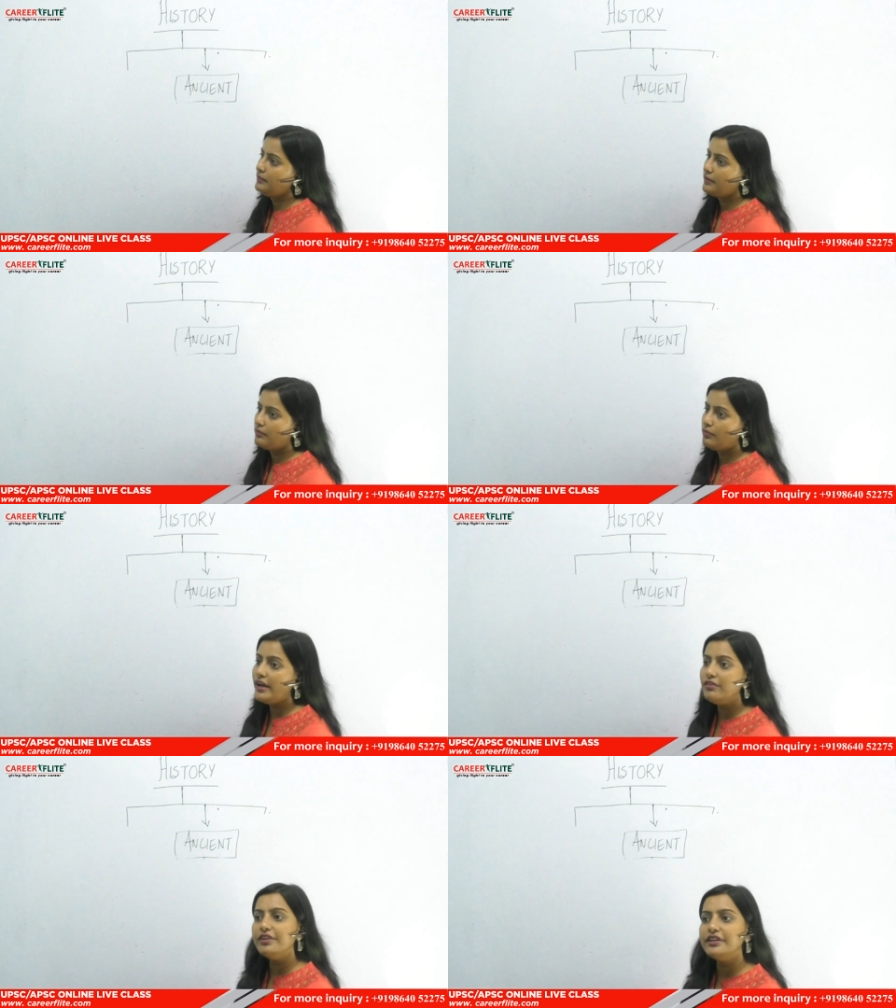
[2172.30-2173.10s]
when
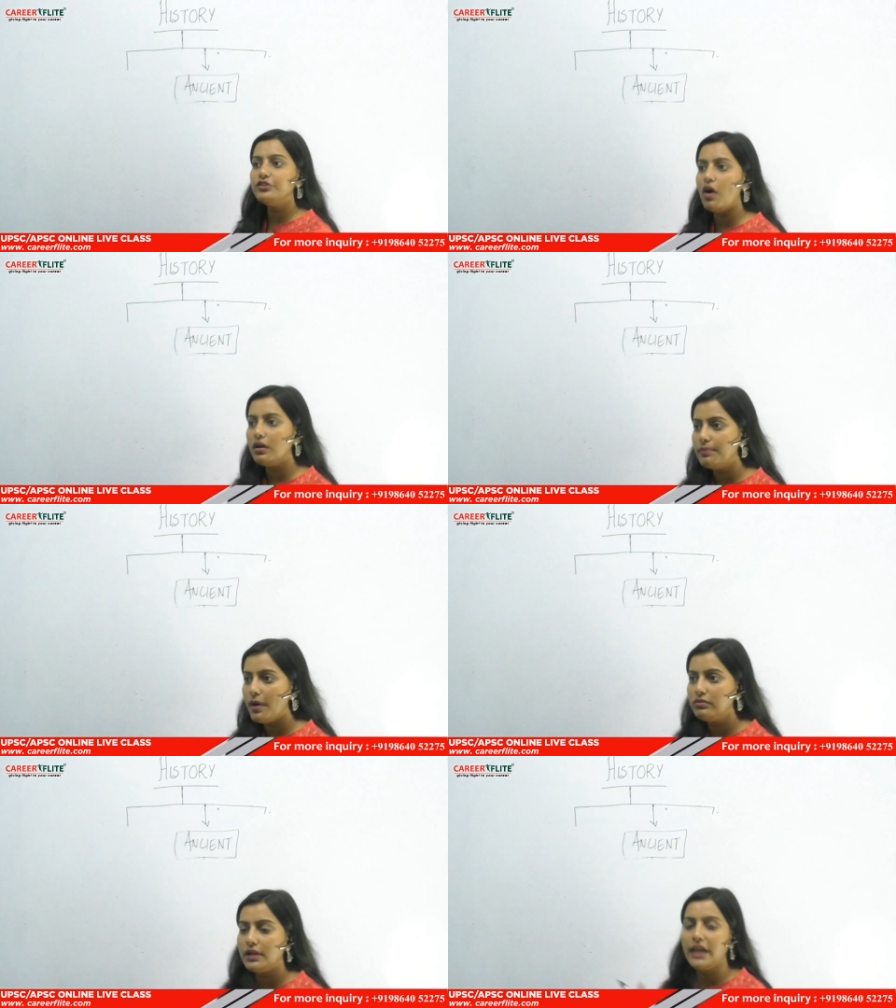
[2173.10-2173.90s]
we talk about
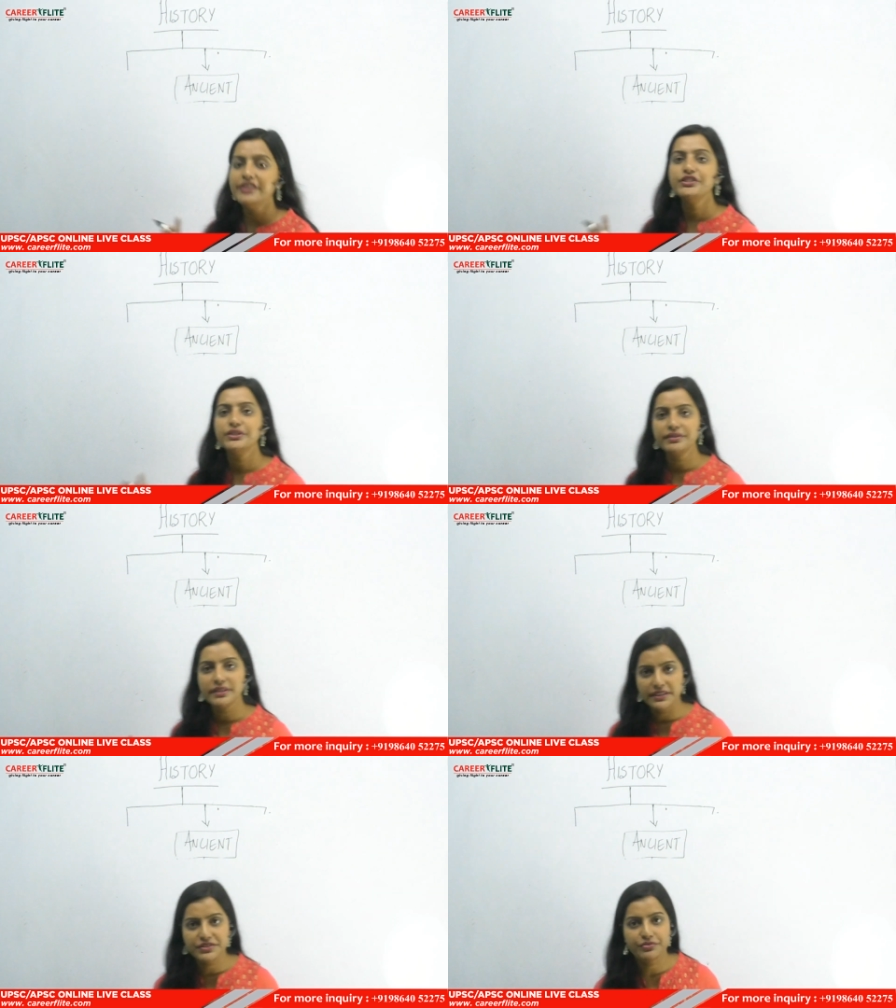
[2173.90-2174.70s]
ancient
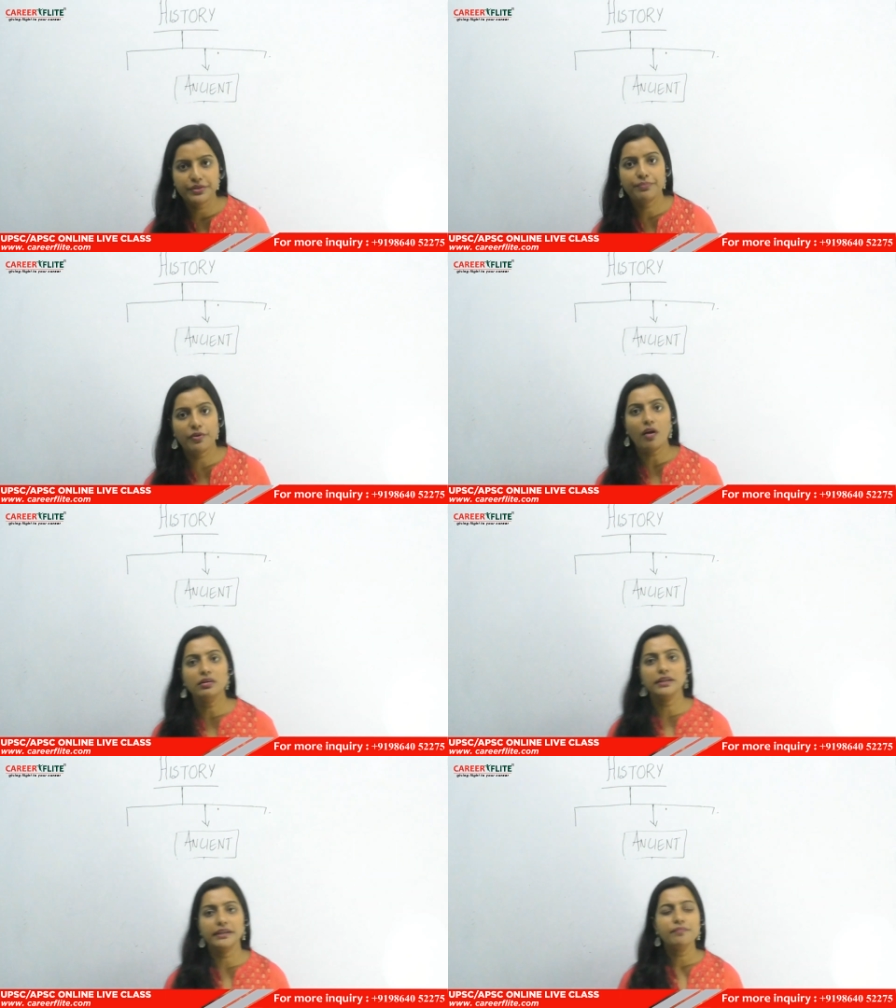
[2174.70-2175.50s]
history
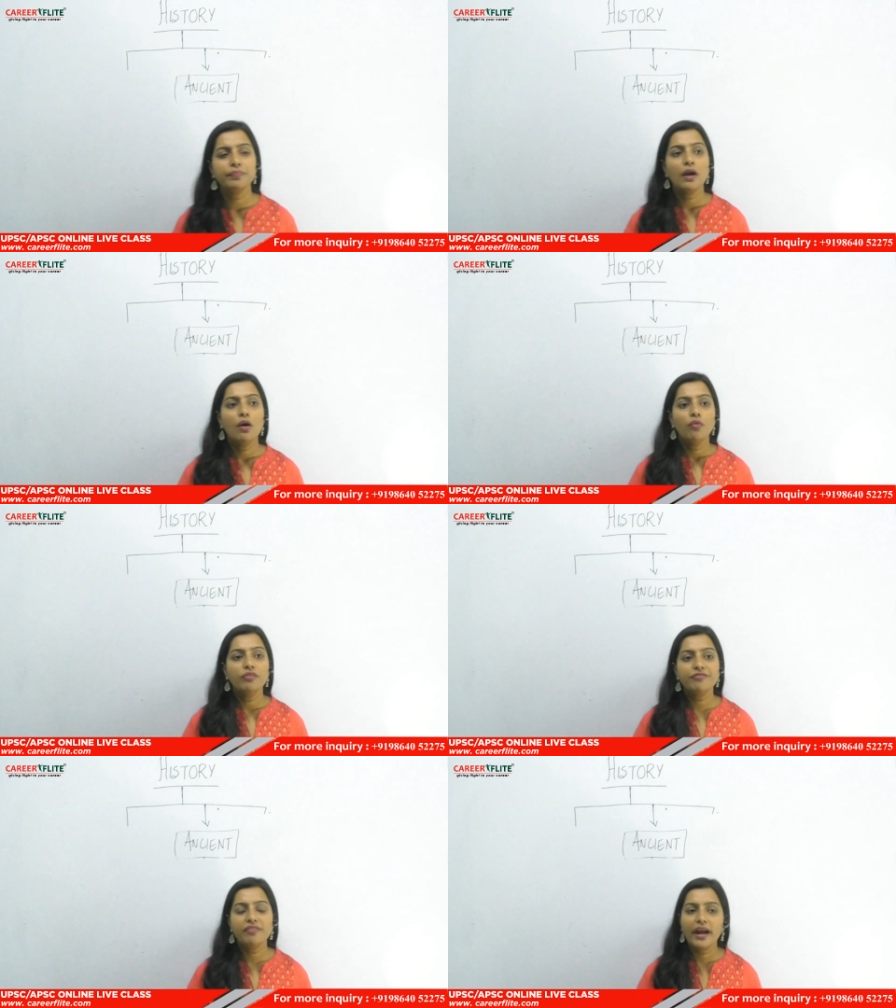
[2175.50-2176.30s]
broadly, we
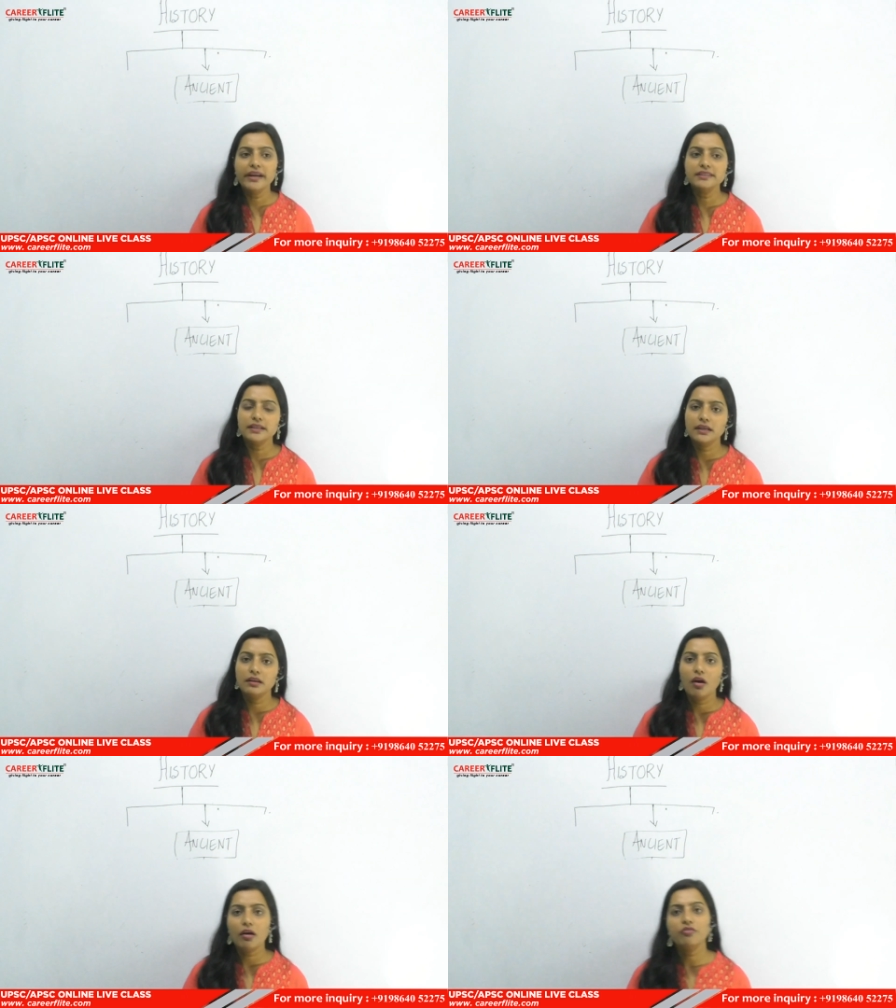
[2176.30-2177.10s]
find a
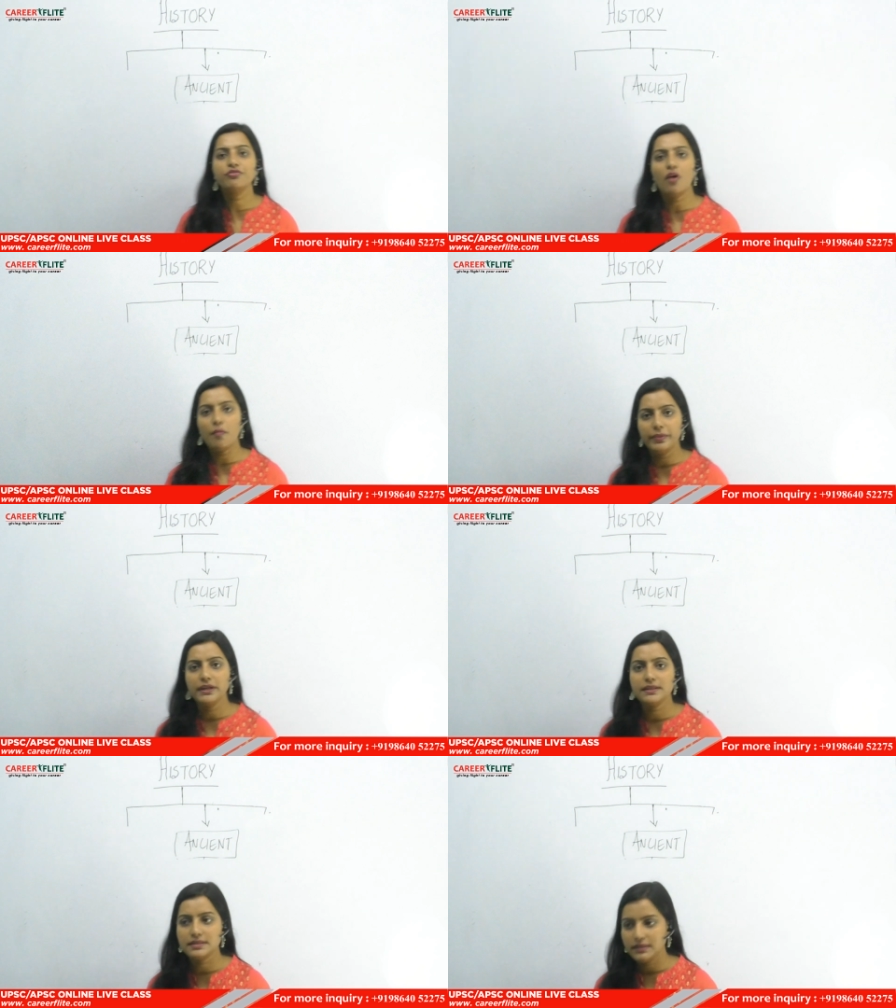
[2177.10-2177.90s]
lot of
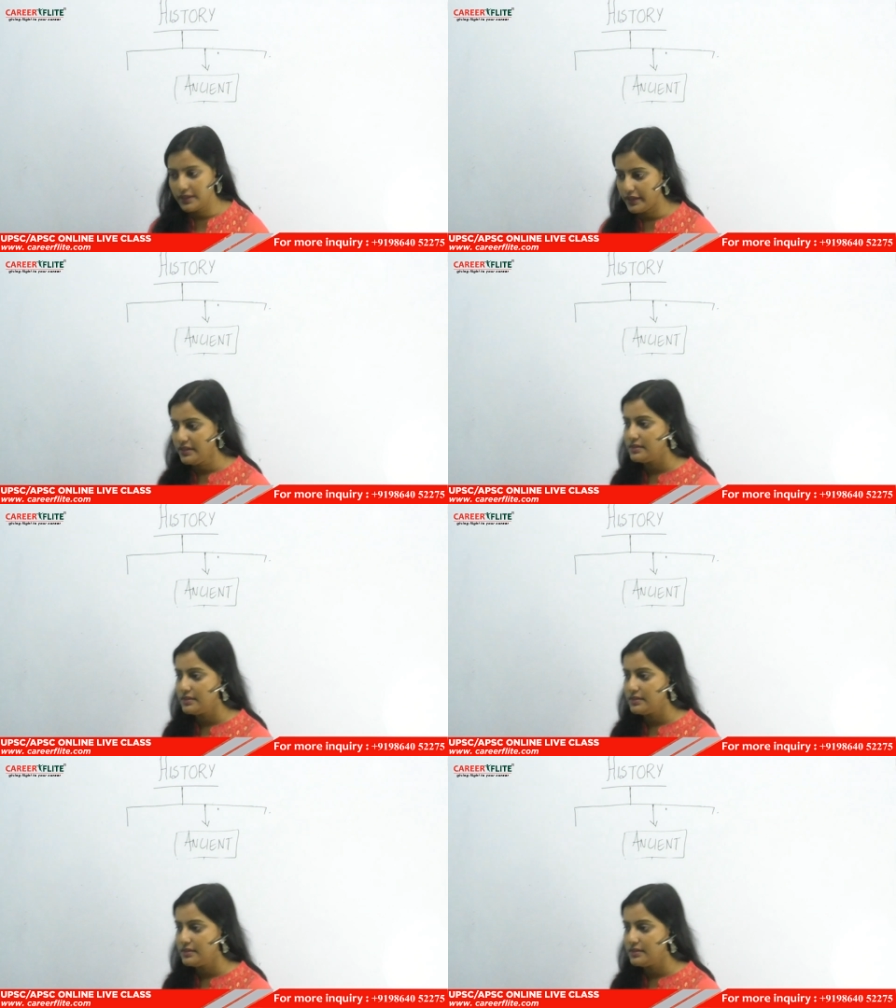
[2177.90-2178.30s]
topics in it.